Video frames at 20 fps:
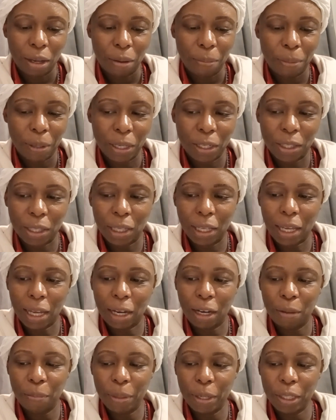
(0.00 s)
But the
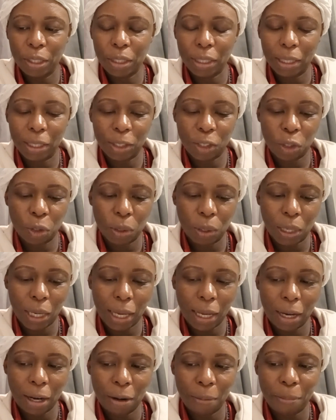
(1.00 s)
element is
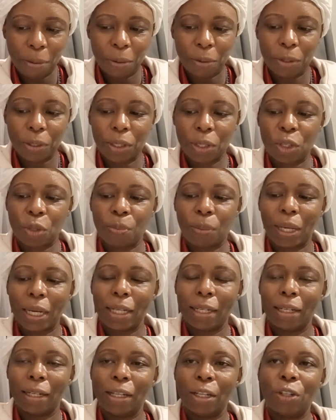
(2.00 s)
air because the
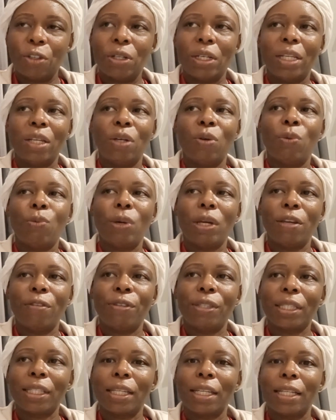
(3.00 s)
spider literally
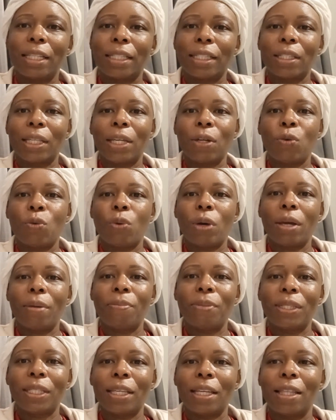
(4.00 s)
weaves its
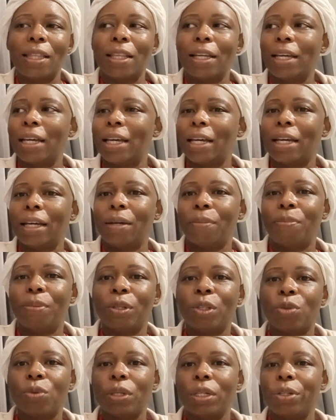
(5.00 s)
webs in the air
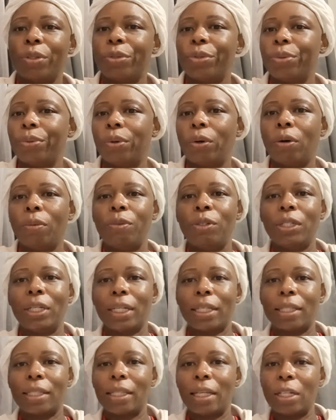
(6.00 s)
between two
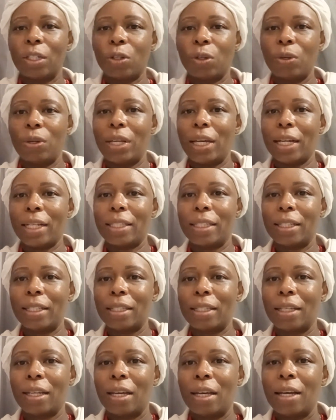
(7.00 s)
objects that connect it.
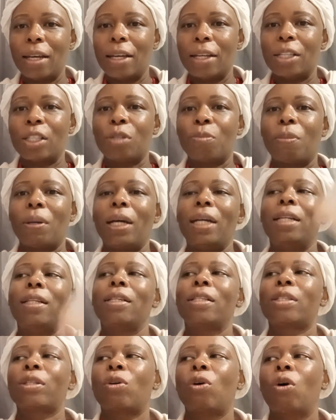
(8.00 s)

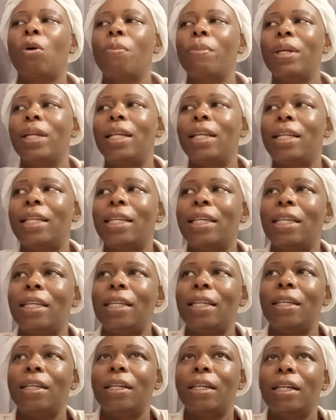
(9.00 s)
Spiders commonly